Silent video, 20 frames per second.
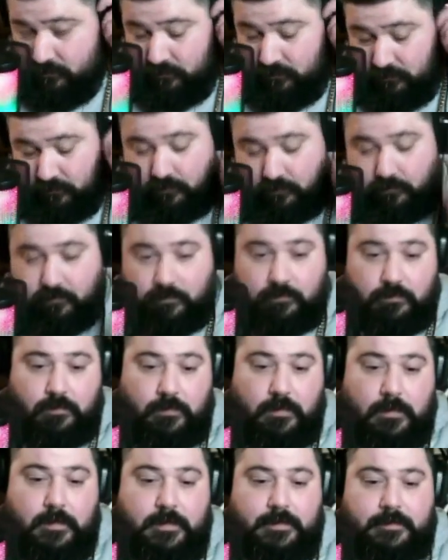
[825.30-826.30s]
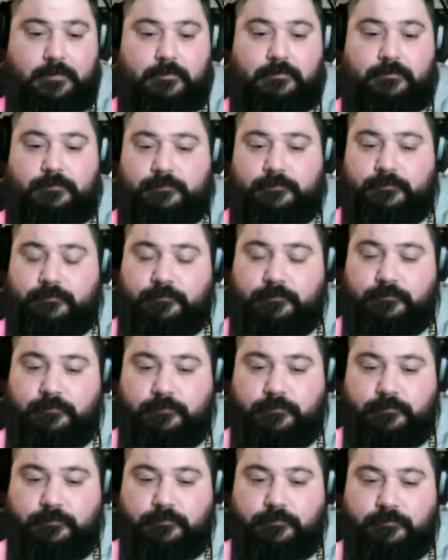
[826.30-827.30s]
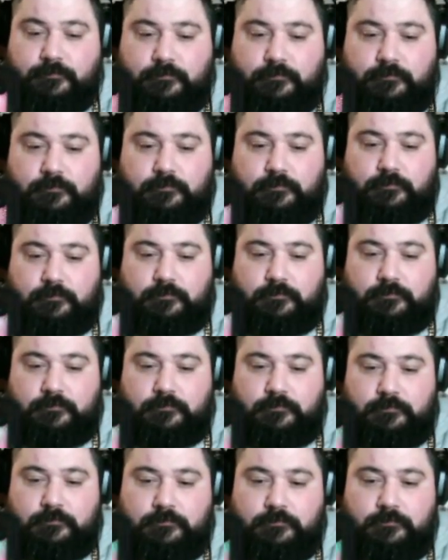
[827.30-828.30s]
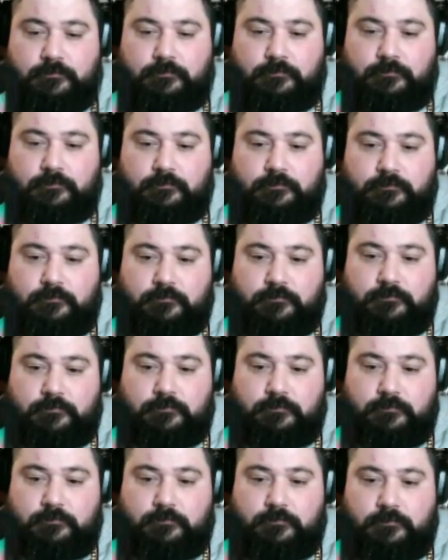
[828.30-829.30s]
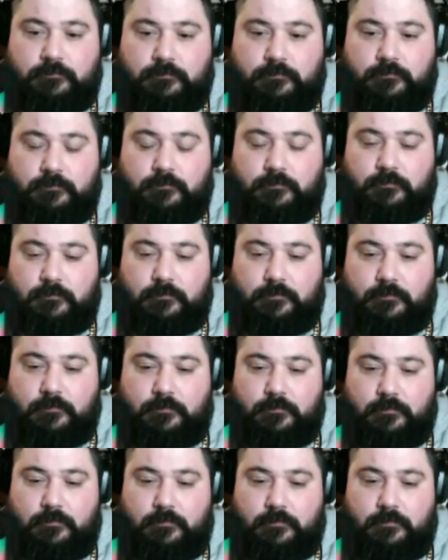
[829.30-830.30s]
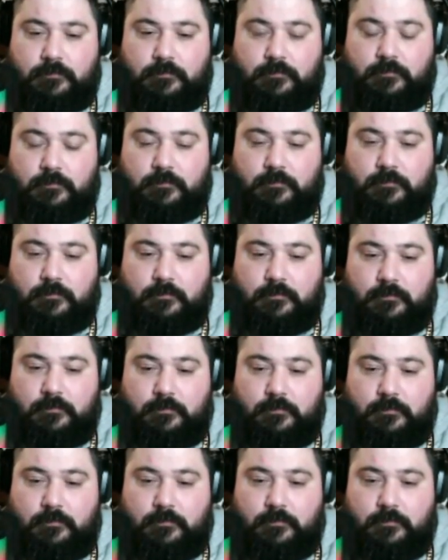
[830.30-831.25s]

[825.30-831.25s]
This person isn't speaking.